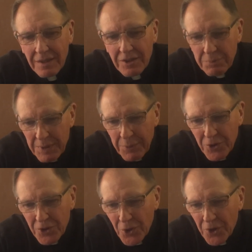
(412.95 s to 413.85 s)
The people
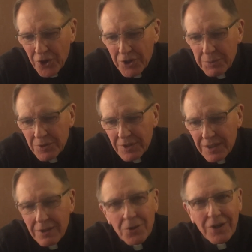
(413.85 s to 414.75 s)
you know in our
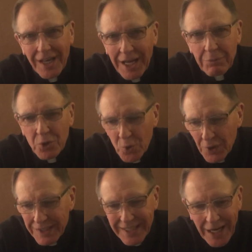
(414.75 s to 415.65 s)
community who climb the
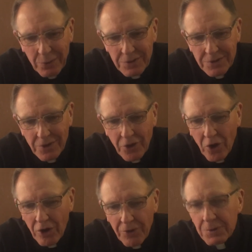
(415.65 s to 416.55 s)
cooling towers on
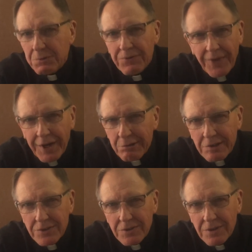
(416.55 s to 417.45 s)
all of those
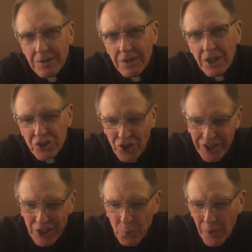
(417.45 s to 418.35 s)
refineries,
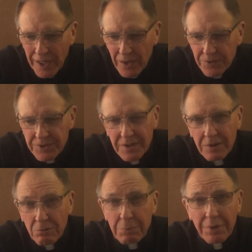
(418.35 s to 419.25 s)
checking welds,
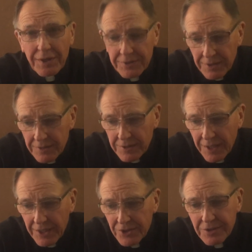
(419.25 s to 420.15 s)
replacing
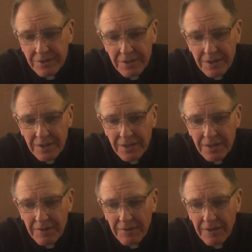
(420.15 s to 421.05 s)
insulation,
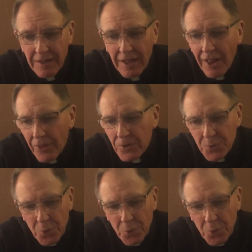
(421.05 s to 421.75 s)
those